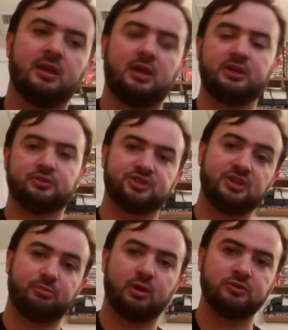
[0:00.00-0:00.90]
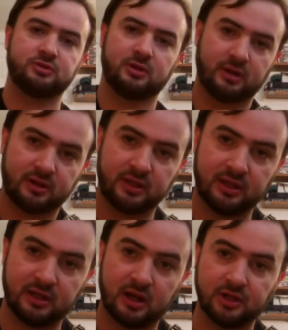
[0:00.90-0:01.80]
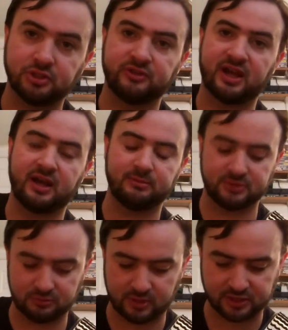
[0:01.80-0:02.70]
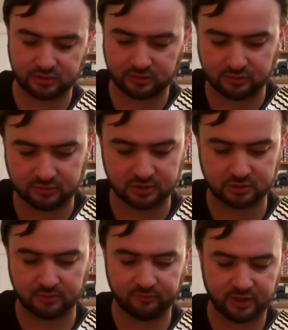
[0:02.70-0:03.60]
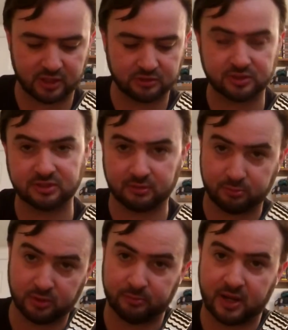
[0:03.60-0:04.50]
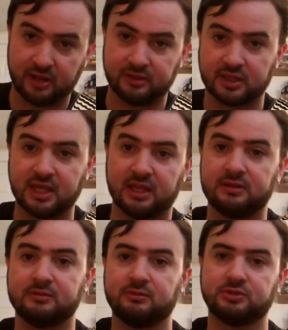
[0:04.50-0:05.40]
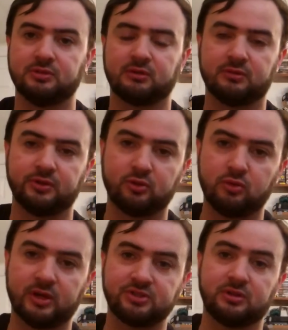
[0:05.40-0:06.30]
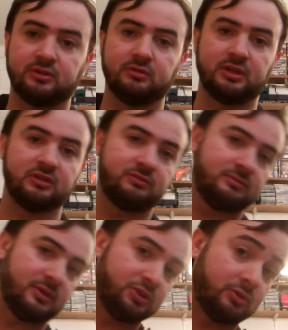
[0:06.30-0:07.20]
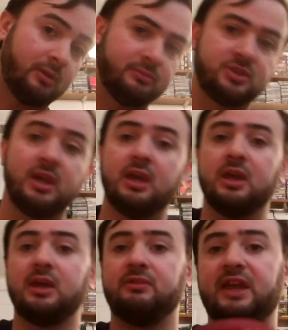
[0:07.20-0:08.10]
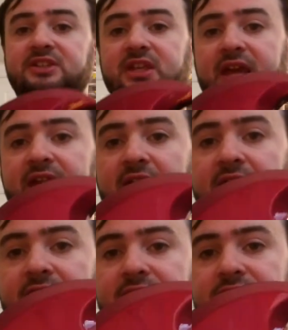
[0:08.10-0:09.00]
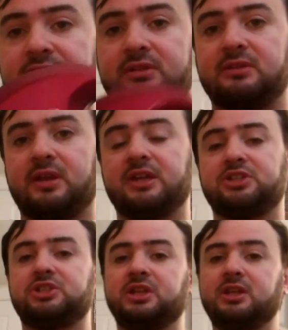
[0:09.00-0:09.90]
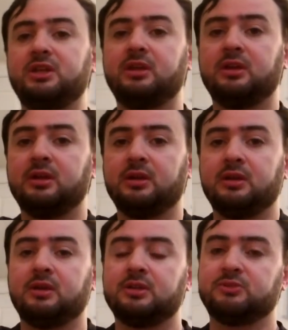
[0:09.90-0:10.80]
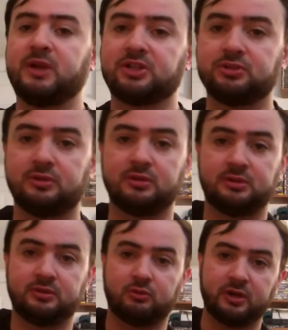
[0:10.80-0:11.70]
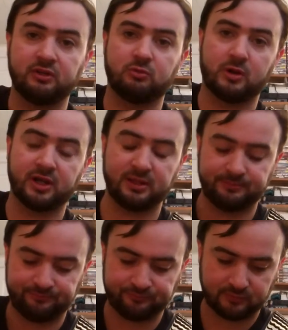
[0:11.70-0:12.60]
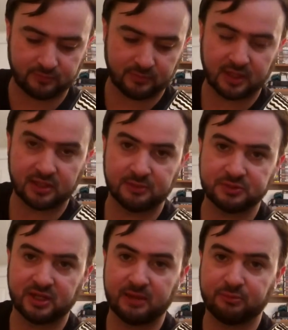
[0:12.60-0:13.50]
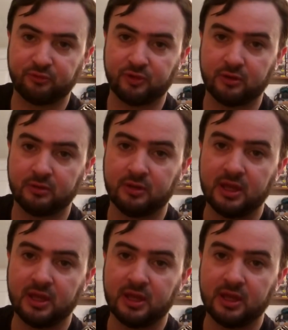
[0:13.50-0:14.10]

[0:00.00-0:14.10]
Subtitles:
And you'll see the poster 100 times when I start doing the drum videos, because I'm going to put it behind the kit, which will look really cool when I start doing the drums. Thanks again, guys. SG Special 2020 Gibson Epiphone.